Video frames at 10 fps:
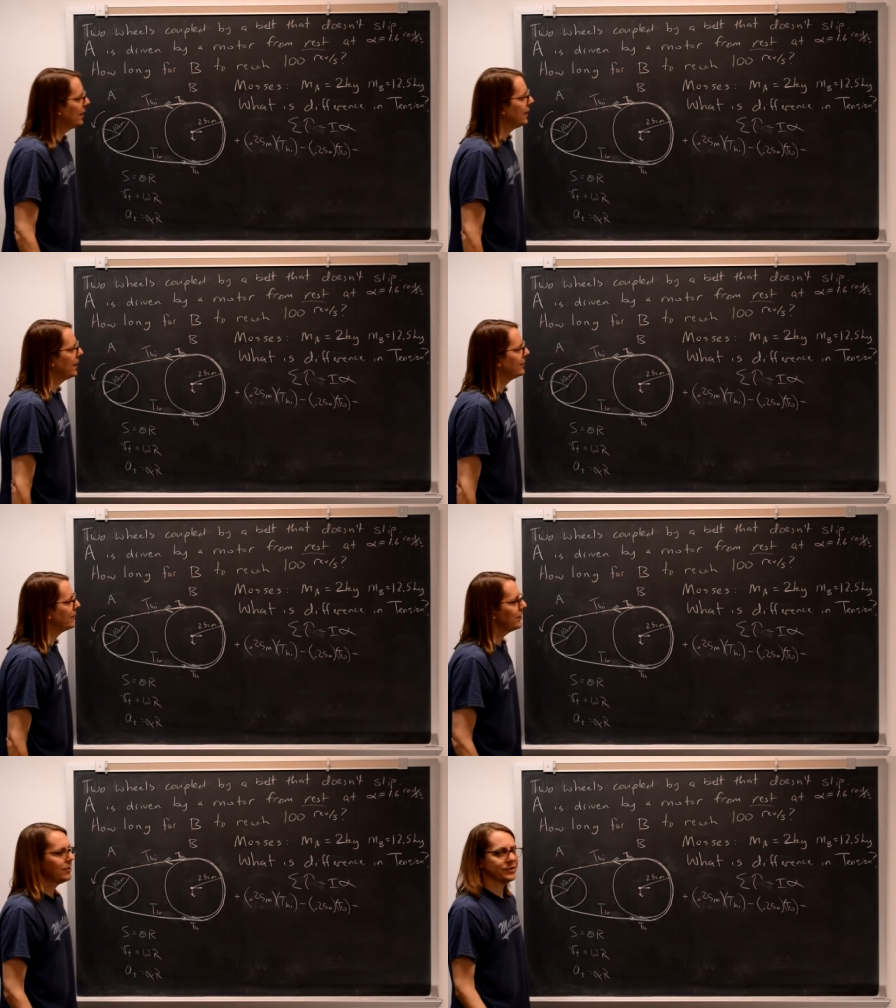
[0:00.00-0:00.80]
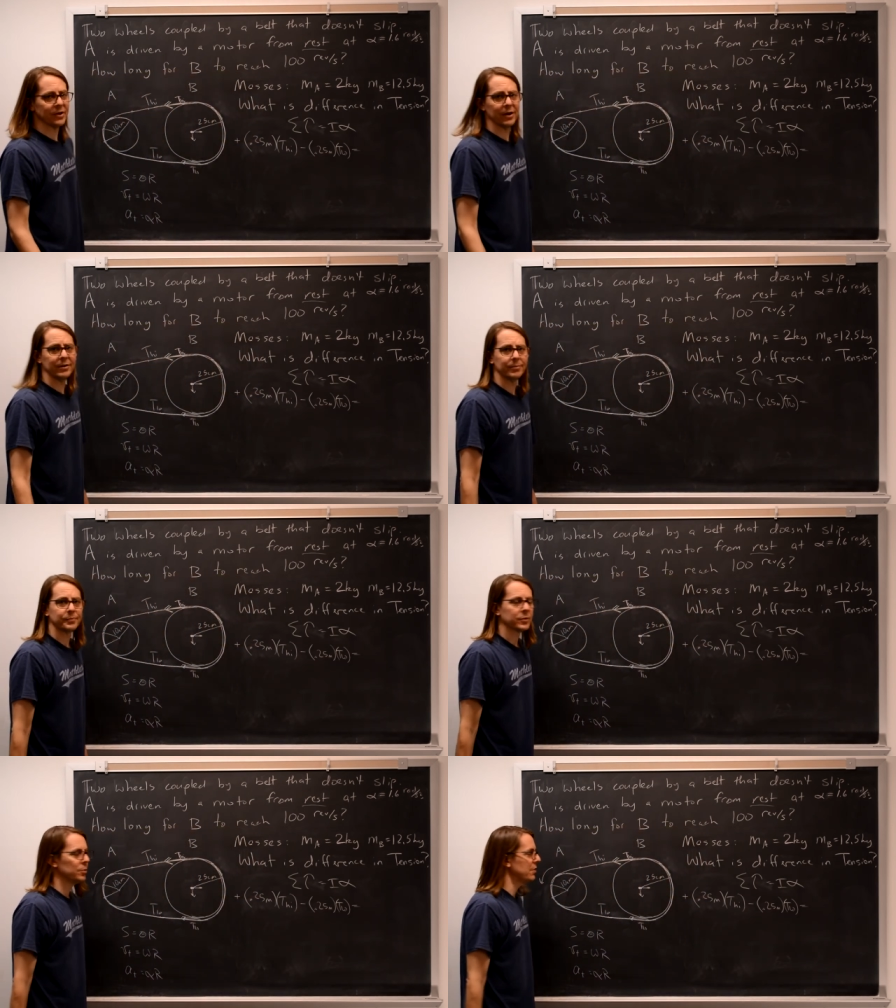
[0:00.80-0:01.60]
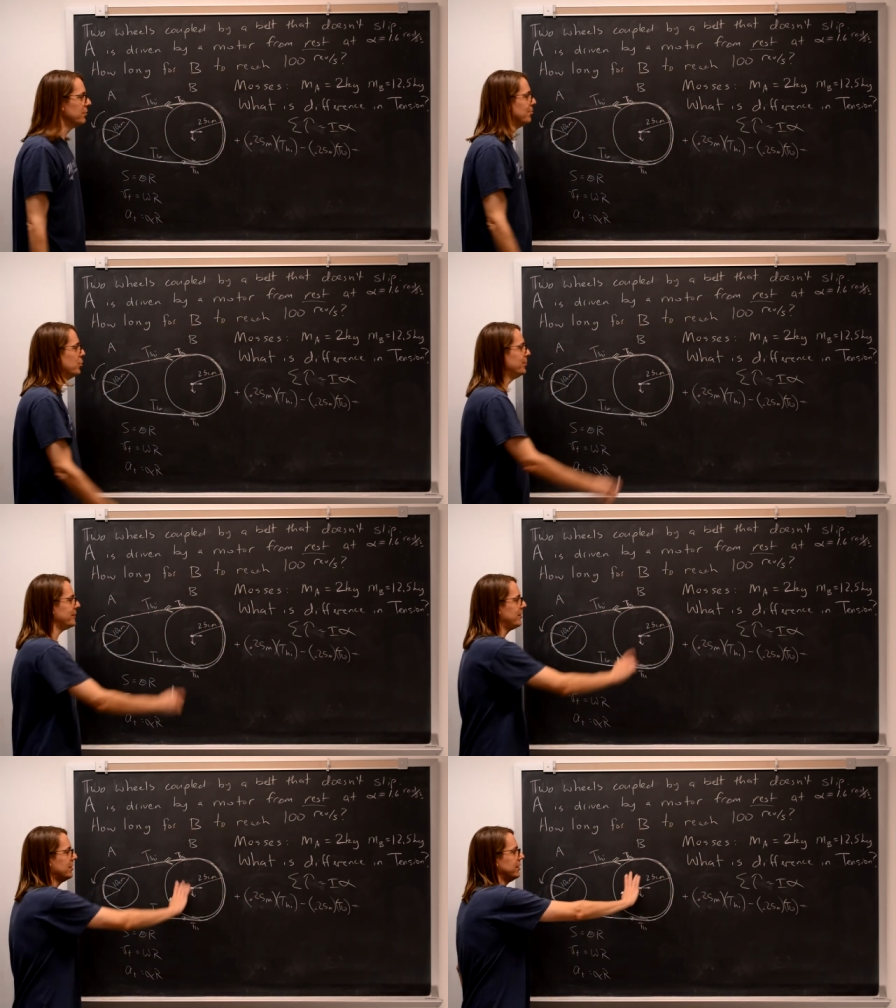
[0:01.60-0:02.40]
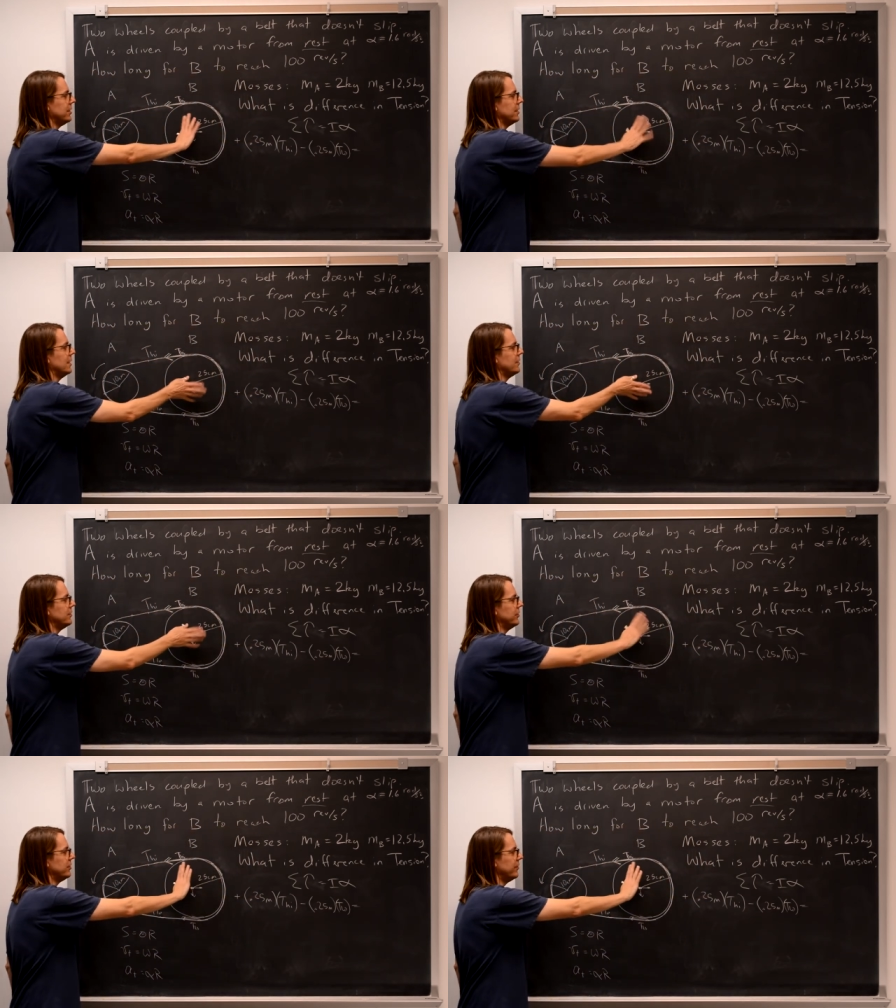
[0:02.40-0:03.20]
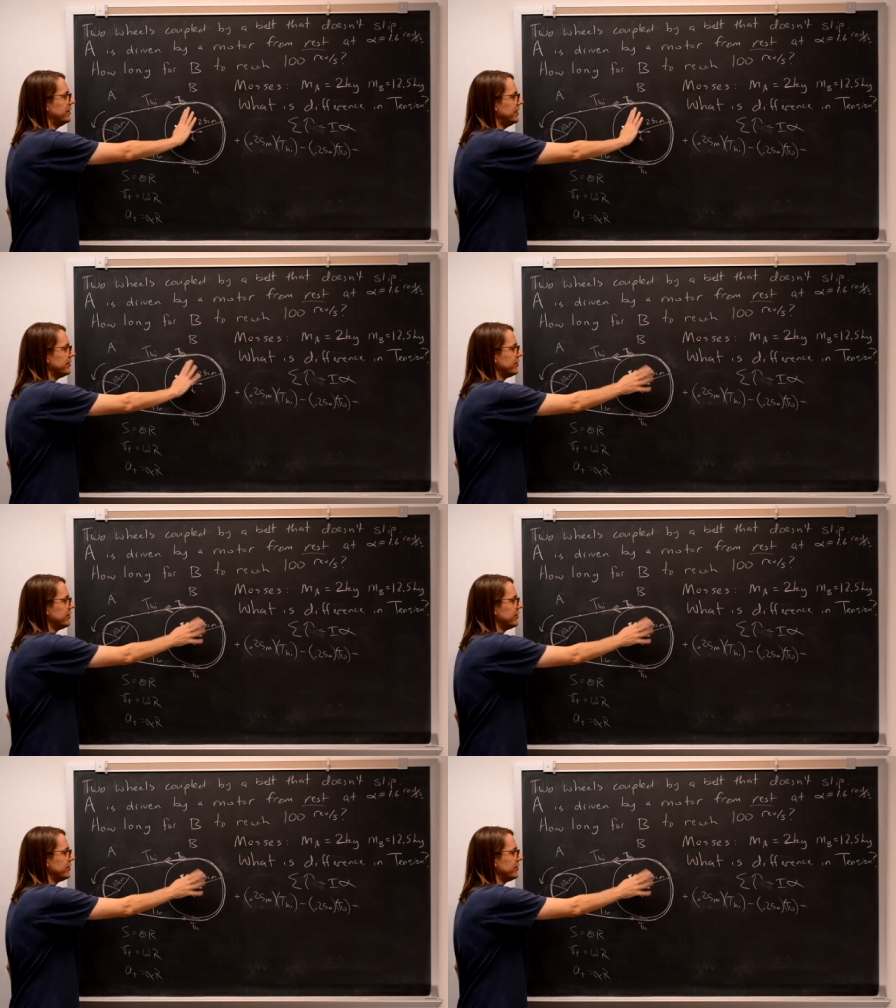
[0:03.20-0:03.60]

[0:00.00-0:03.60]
And on the other side, we have the moment, and that's just of the disk.